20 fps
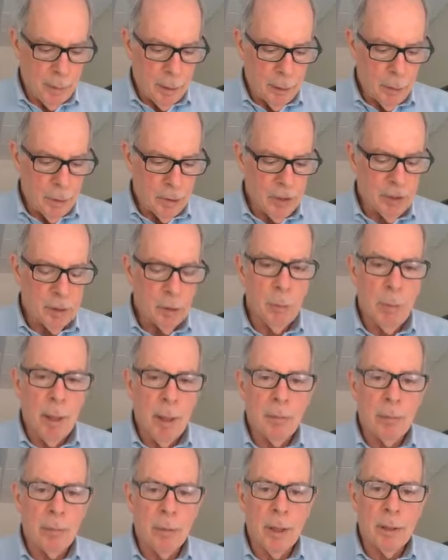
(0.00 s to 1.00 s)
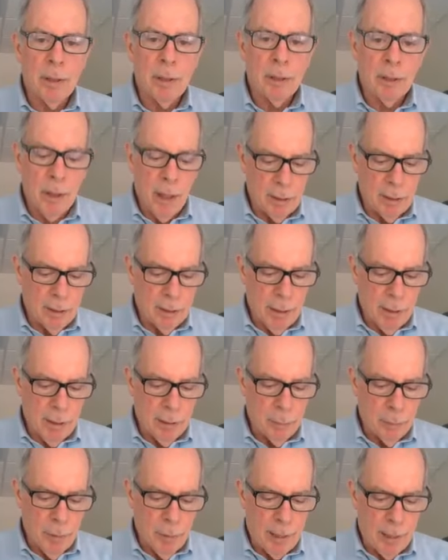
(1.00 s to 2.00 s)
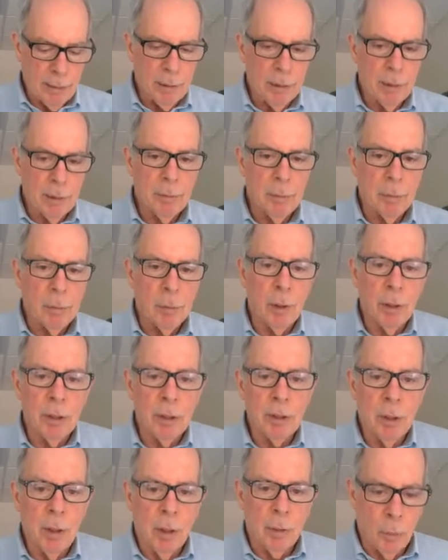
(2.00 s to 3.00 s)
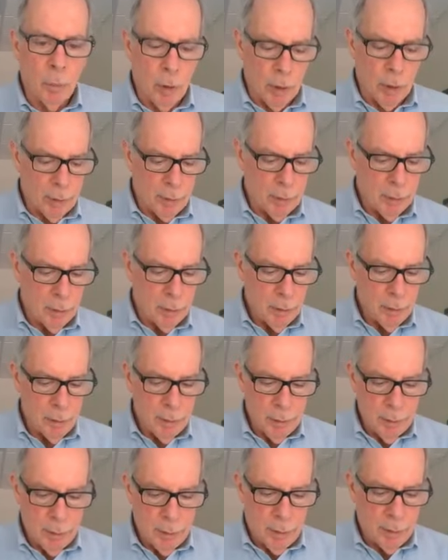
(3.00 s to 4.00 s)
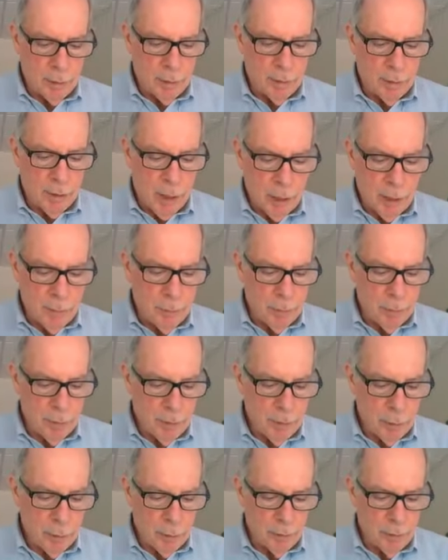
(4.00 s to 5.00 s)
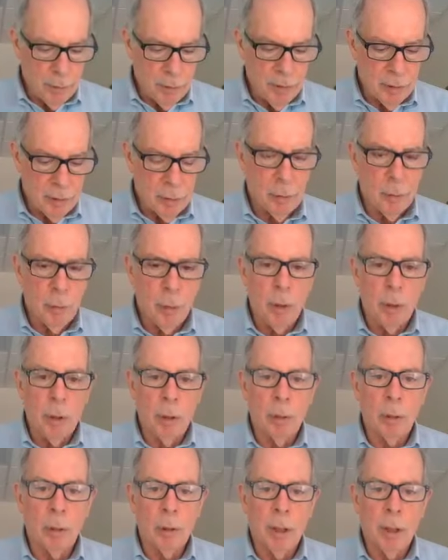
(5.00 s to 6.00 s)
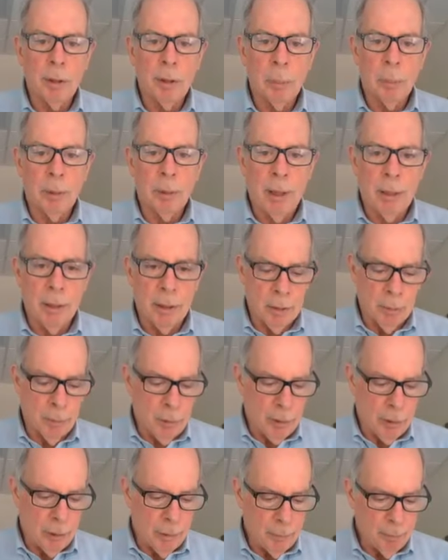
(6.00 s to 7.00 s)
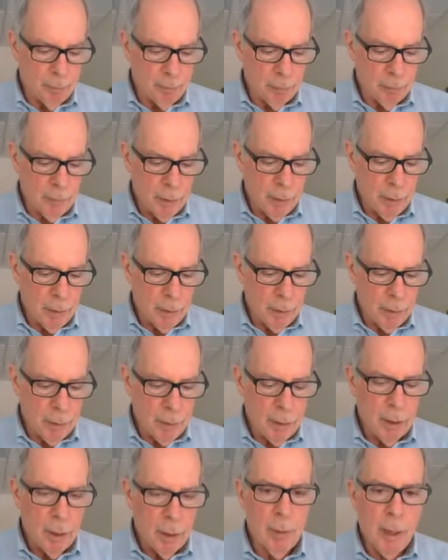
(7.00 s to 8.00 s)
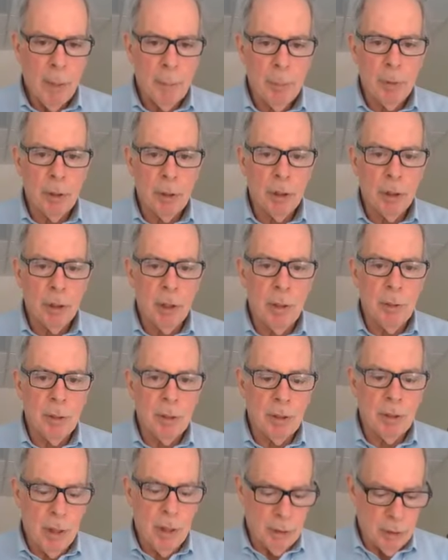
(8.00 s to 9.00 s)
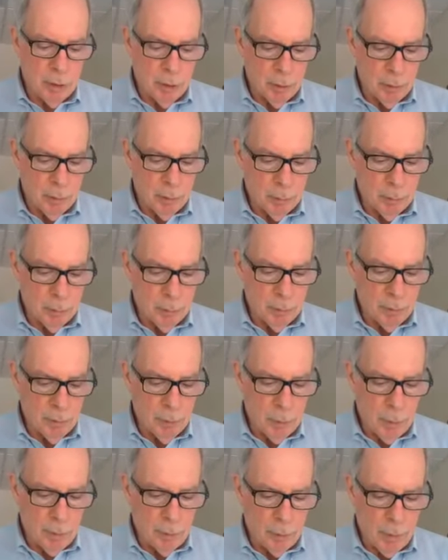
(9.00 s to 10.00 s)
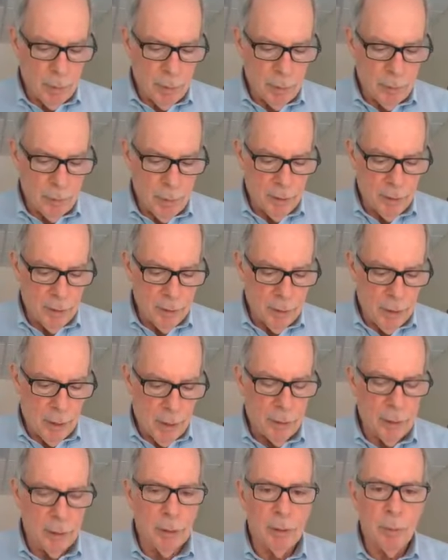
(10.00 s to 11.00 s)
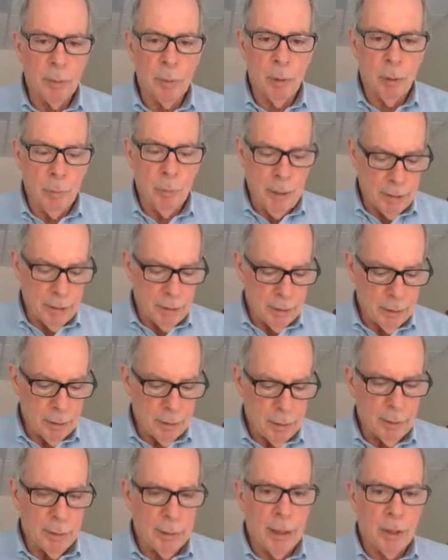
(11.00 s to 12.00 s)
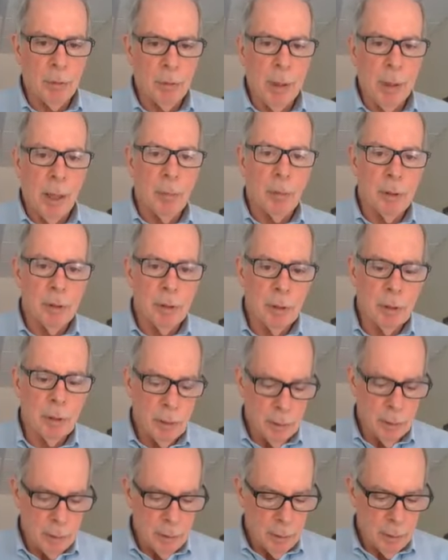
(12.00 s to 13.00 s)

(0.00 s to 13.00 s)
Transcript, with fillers: I want to salute my friend and colleague Aaron Bradley for all his hard work on this conference and also salute all on the planning committee. I'm happy to share this session with two other great friends and colleagues, Bill Benson and Lance Robertson,